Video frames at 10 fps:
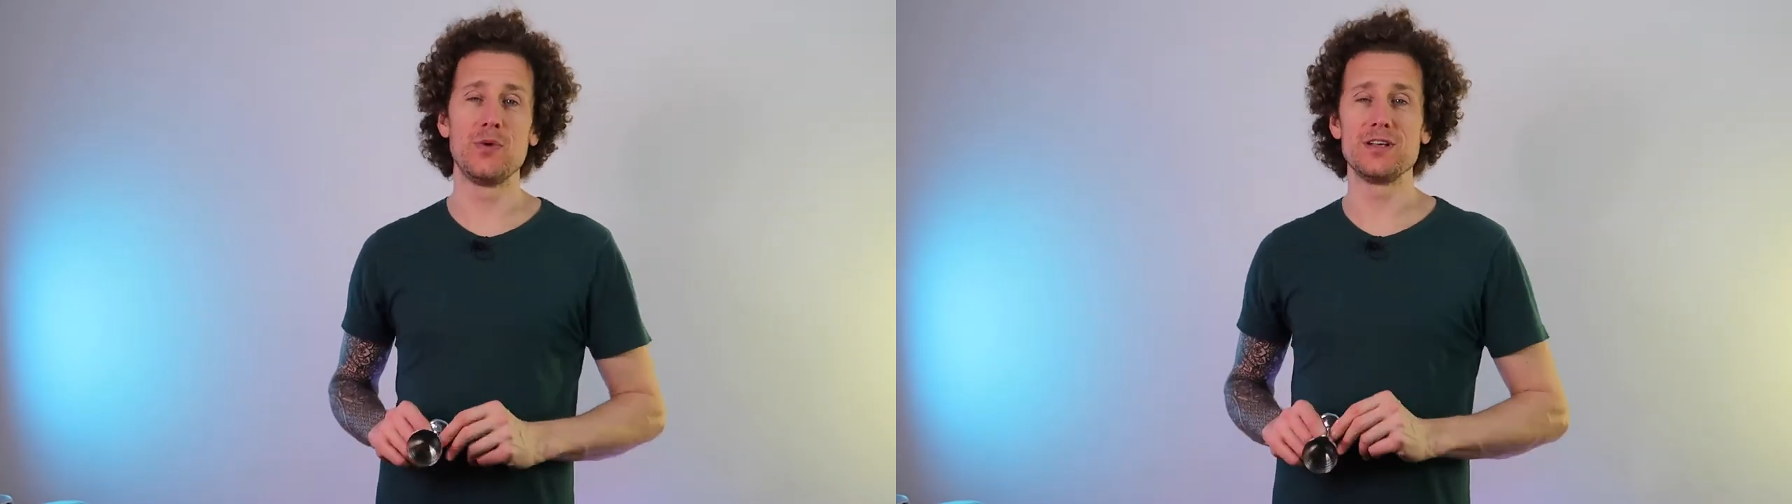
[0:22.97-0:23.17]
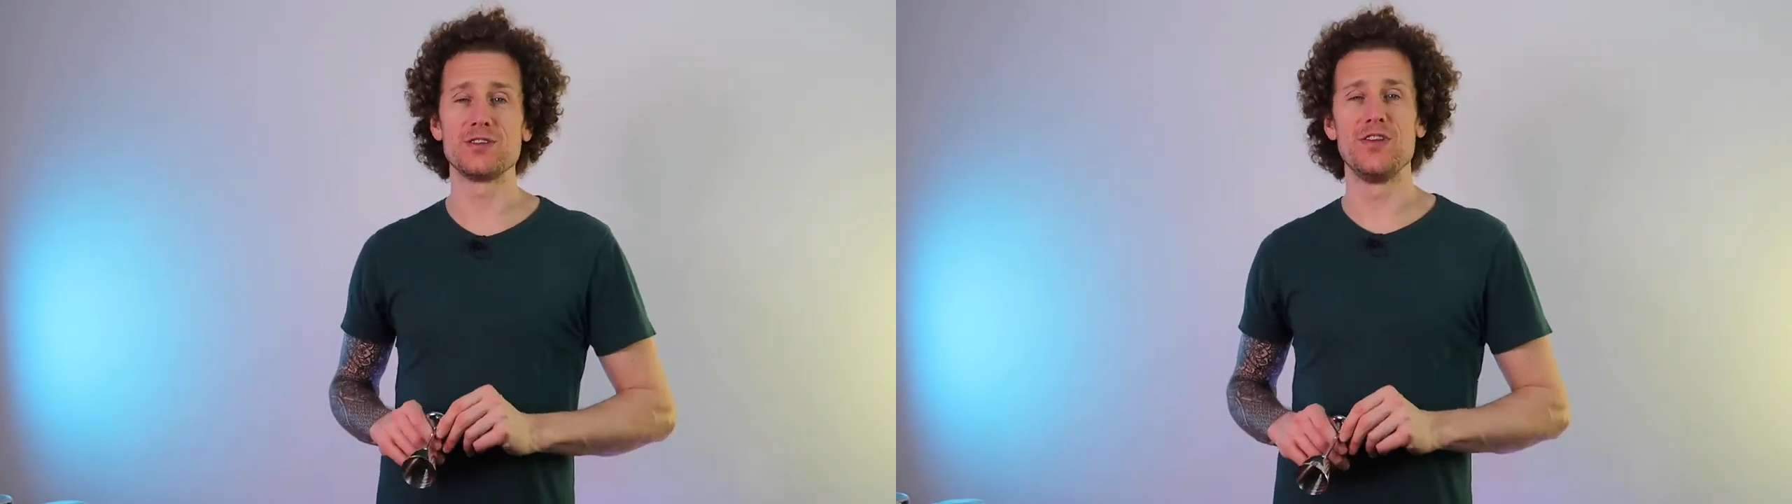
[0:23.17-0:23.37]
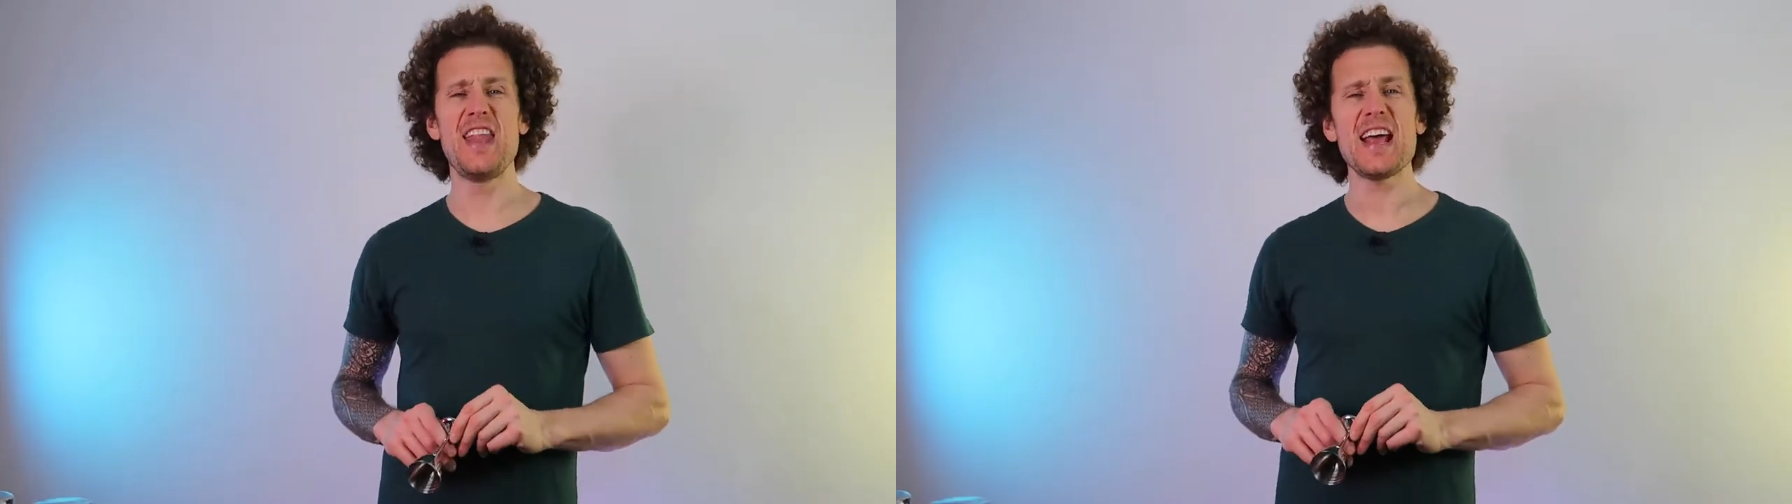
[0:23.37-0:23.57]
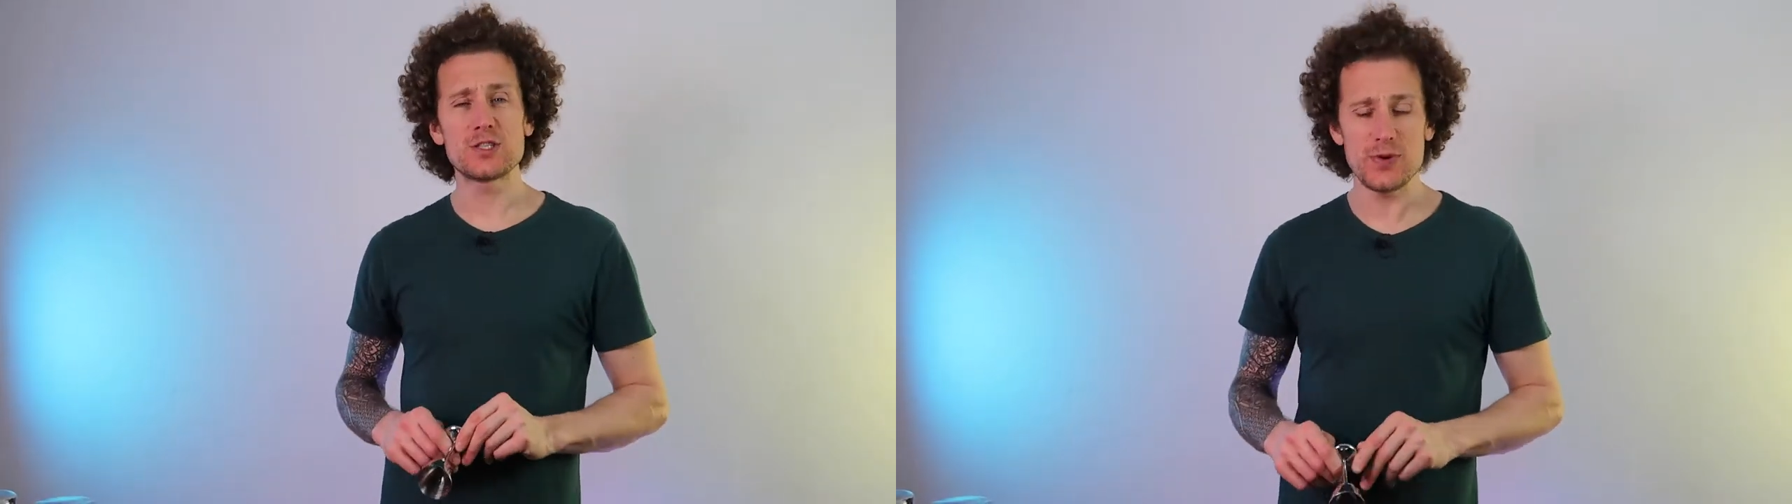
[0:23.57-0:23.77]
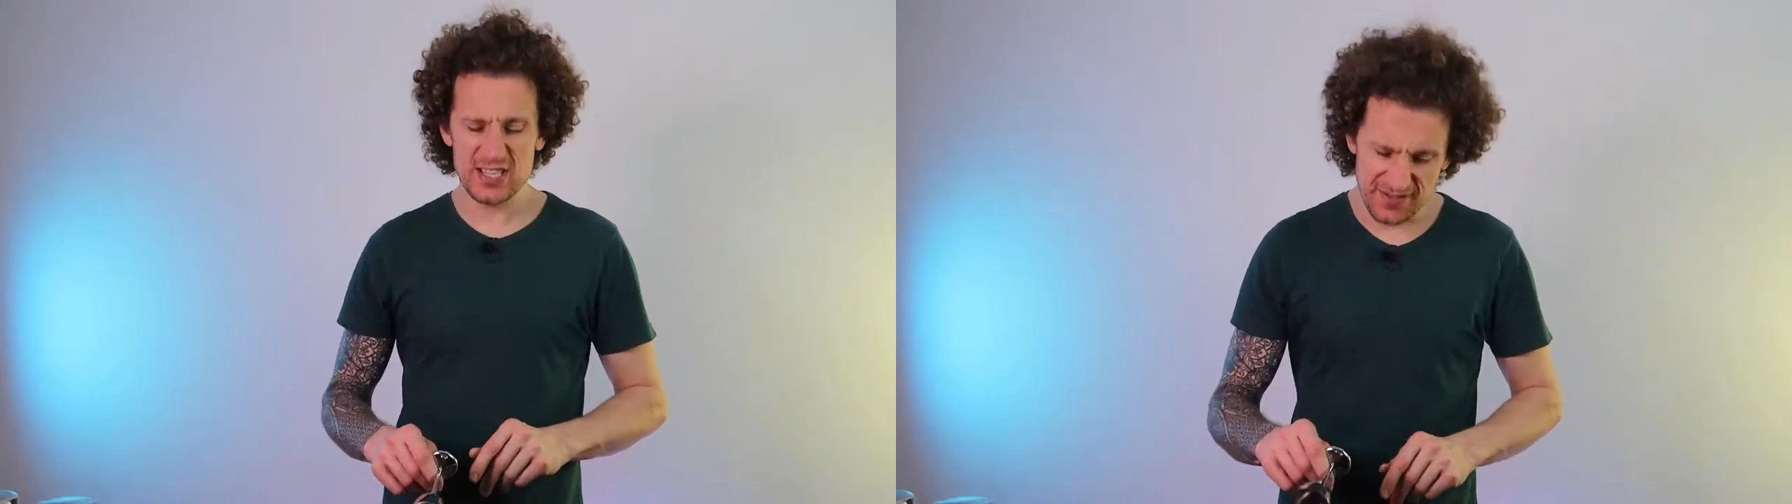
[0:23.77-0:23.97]
winners on
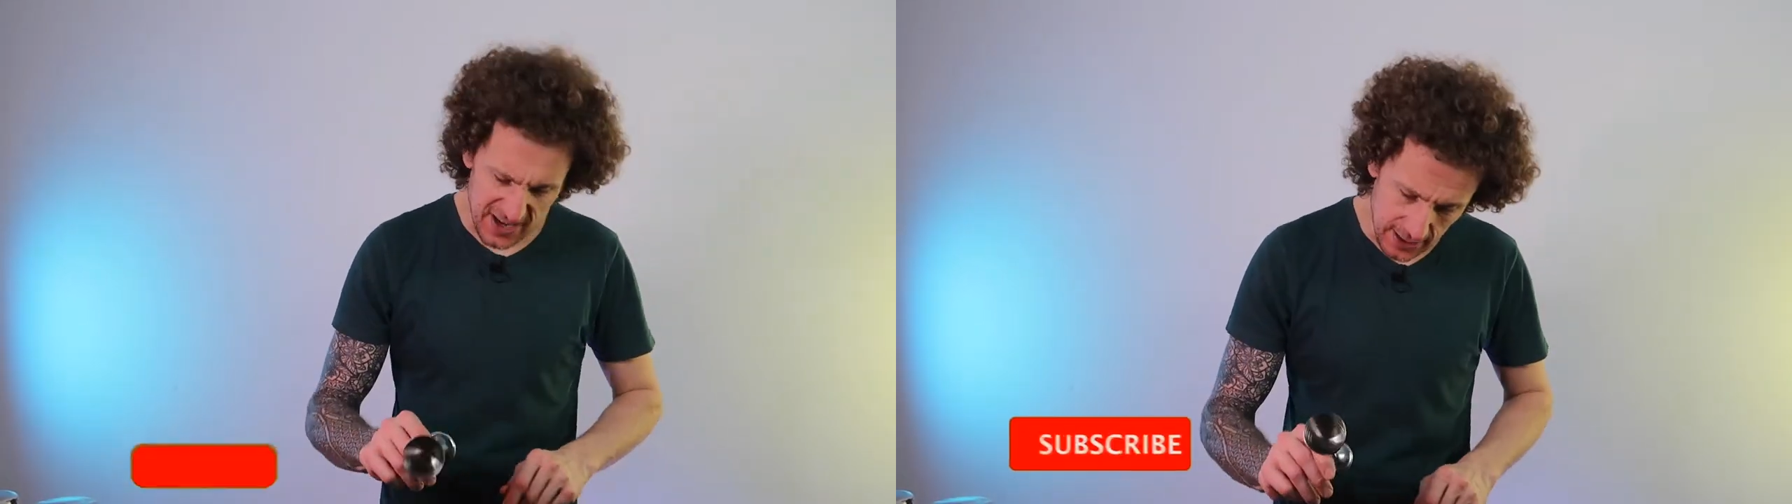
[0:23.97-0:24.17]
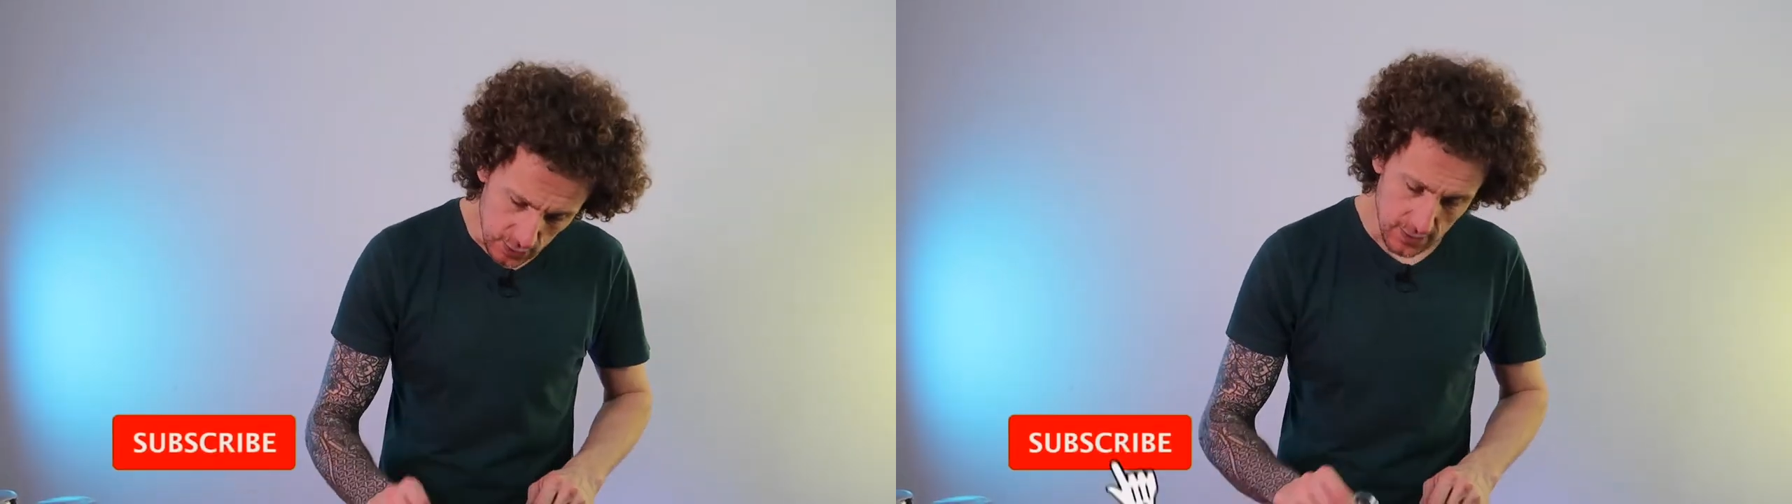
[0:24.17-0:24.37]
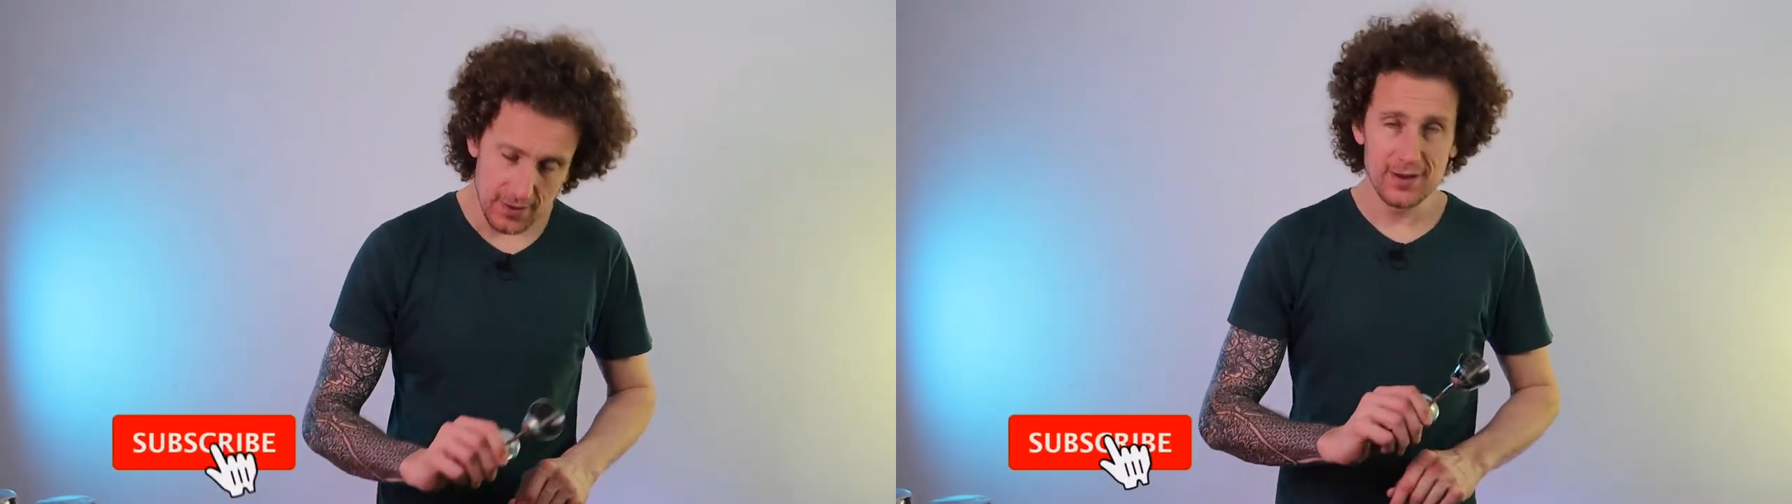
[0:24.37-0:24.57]
next week's video.